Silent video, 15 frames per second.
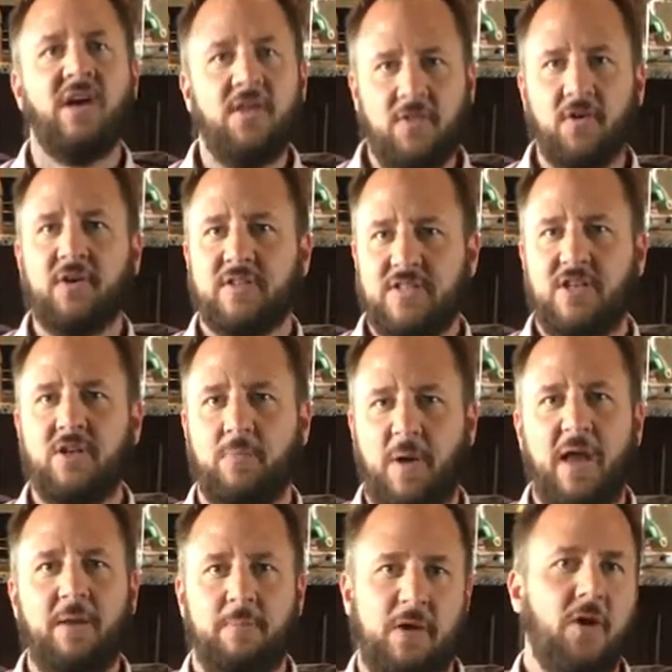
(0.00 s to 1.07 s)
they'll continue
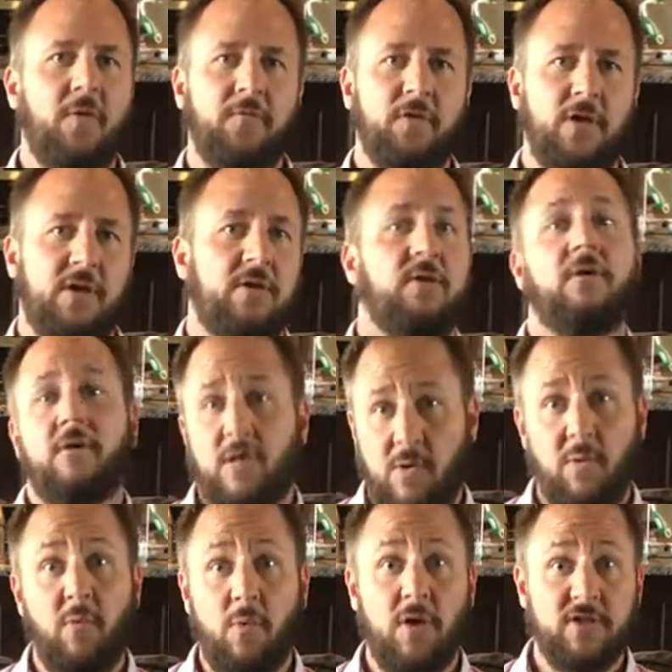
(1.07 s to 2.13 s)
petting me, hopefully. And
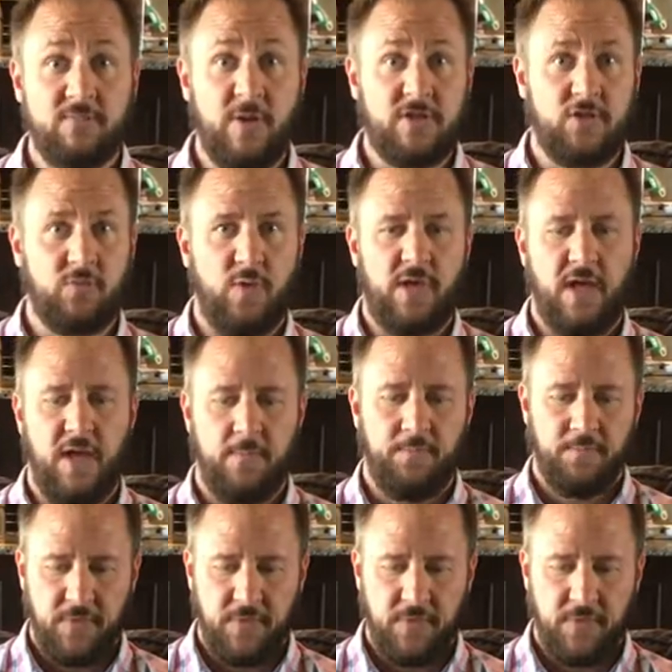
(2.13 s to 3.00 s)
we will as much as we can.